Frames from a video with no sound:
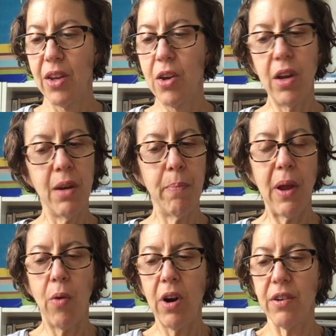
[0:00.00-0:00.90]
Couldn't be
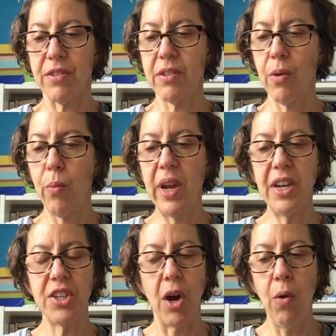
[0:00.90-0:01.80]
worse.
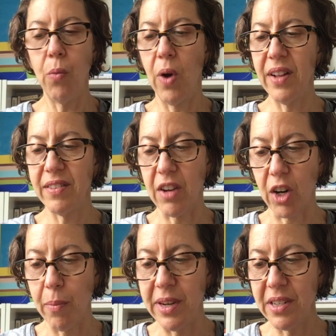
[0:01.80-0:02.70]
We don't want
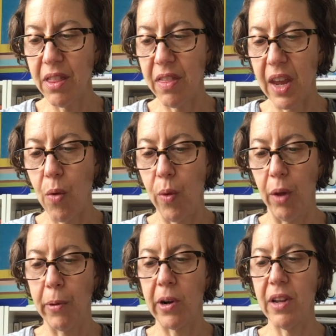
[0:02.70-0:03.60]
Zuckerman to think
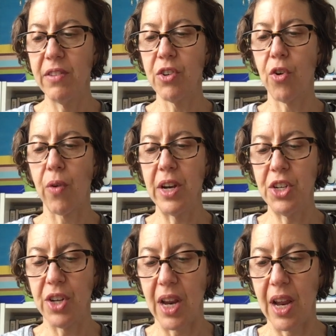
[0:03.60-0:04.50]
Wilbur is
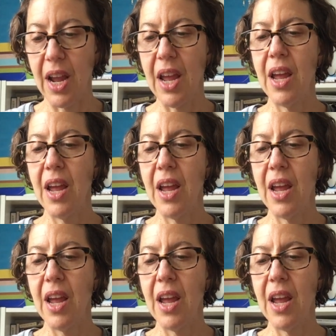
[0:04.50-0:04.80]
crunchy.